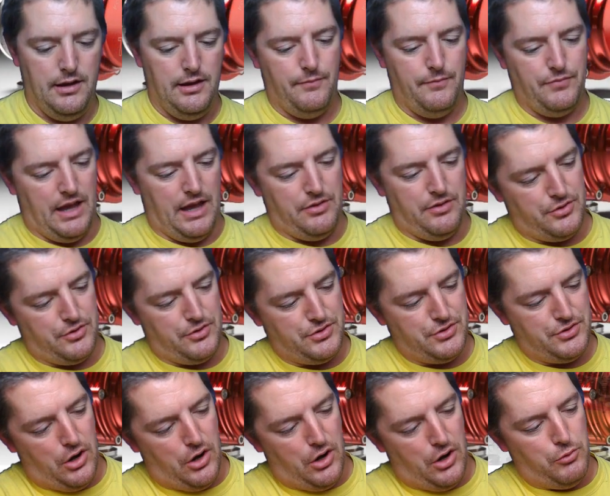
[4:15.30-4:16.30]
and there's
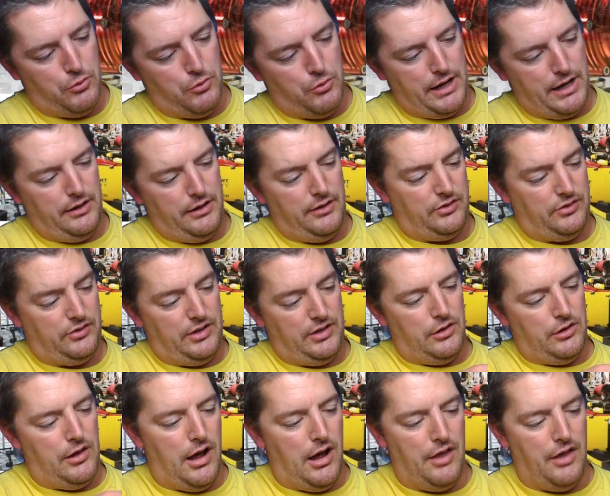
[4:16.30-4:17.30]
an O-ring
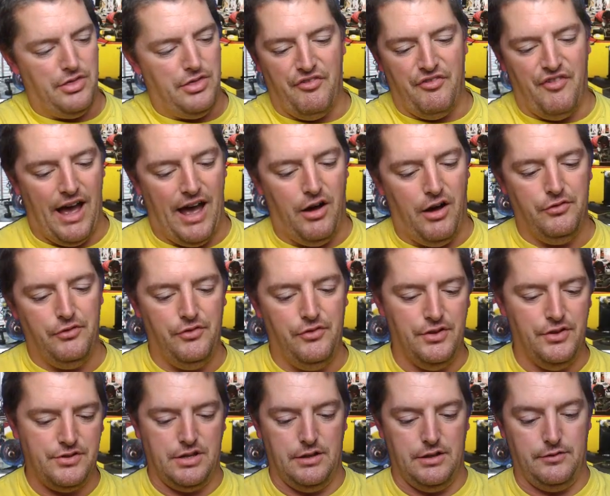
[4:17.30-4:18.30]
seal on the valve.
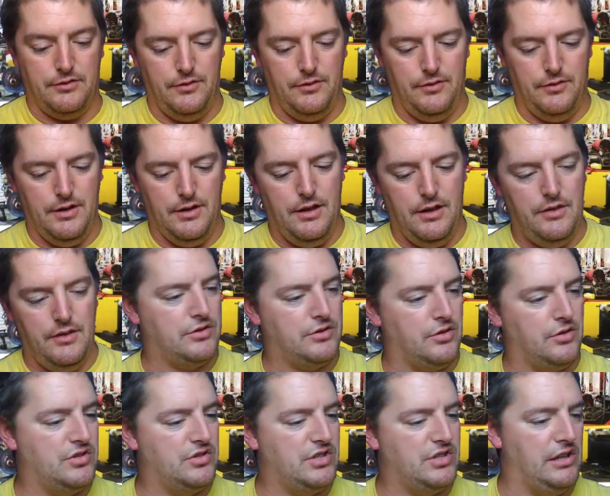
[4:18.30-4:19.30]
So this will
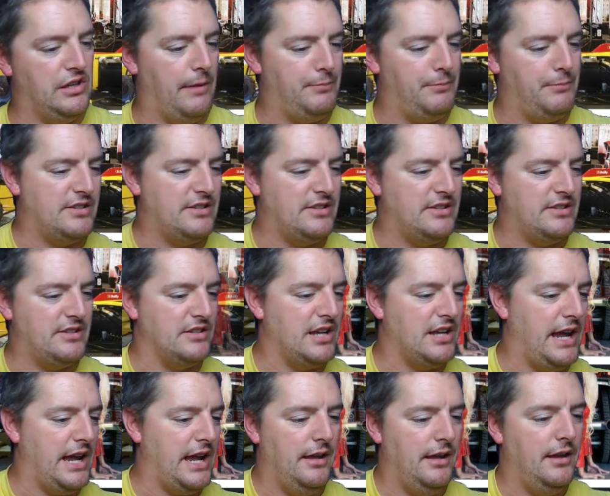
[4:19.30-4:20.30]
seal up nice and
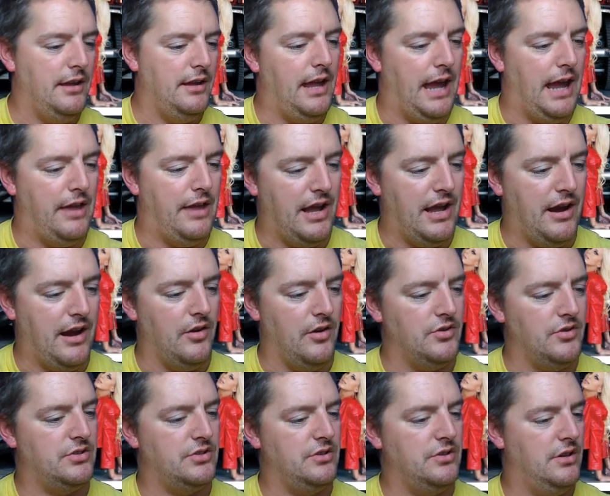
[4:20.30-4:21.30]
tight. And
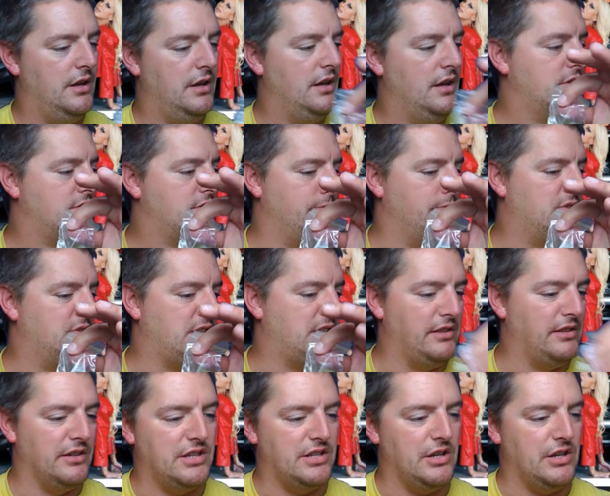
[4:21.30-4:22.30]
there's some
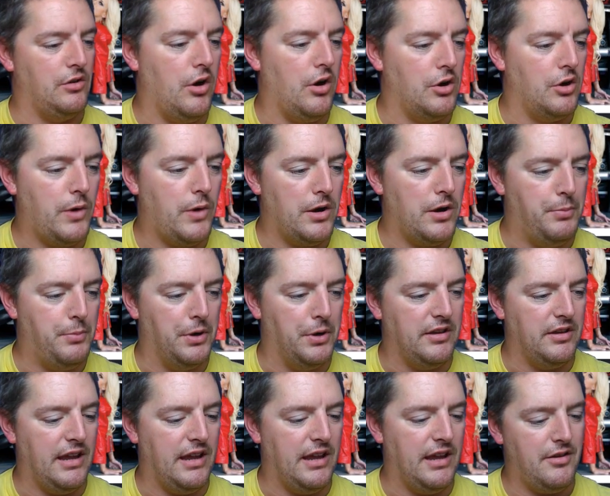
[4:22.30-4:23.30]
stainless steel hardware to put it
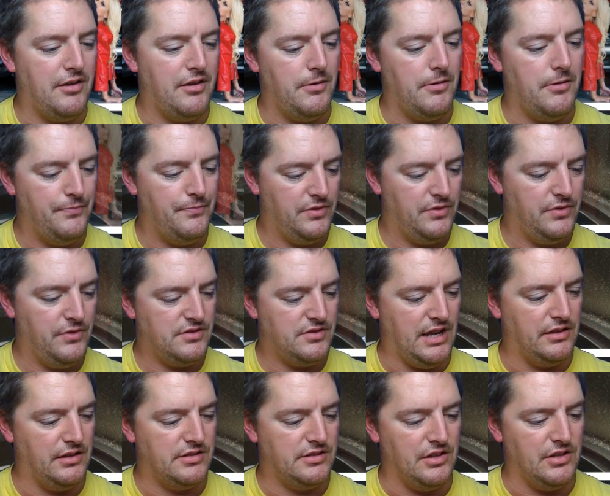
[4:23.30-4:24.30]
together,
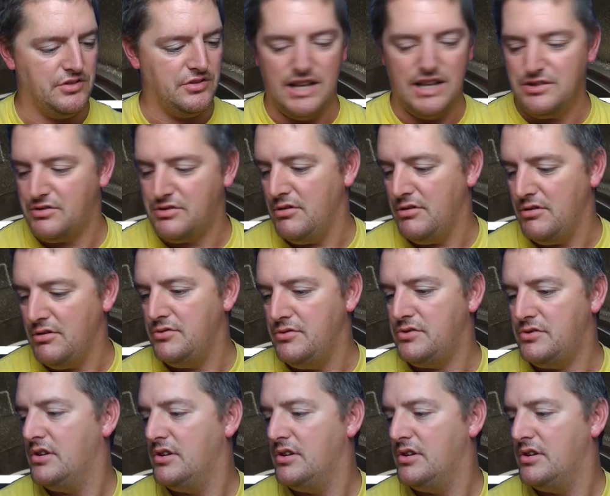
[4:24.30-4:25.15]
stainless steel set screws,